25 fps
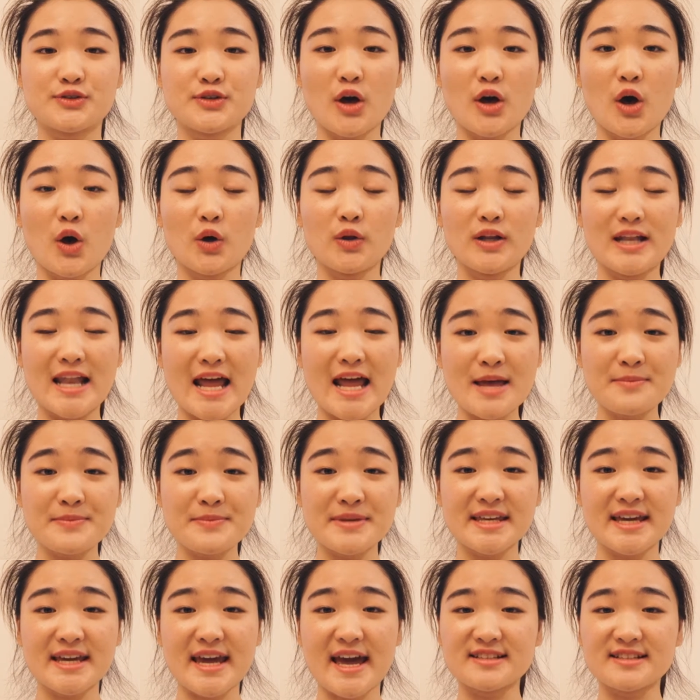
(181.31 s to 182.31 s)
So let
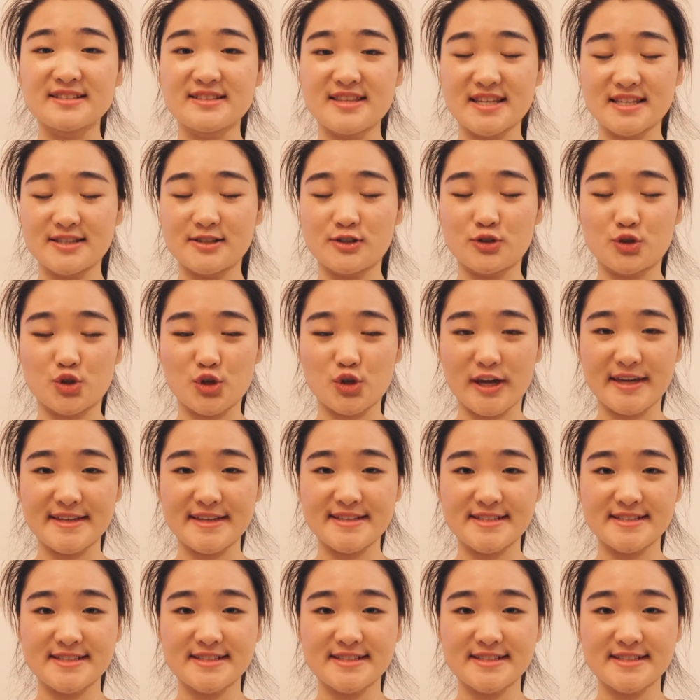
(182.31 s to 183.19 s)
me get this straight.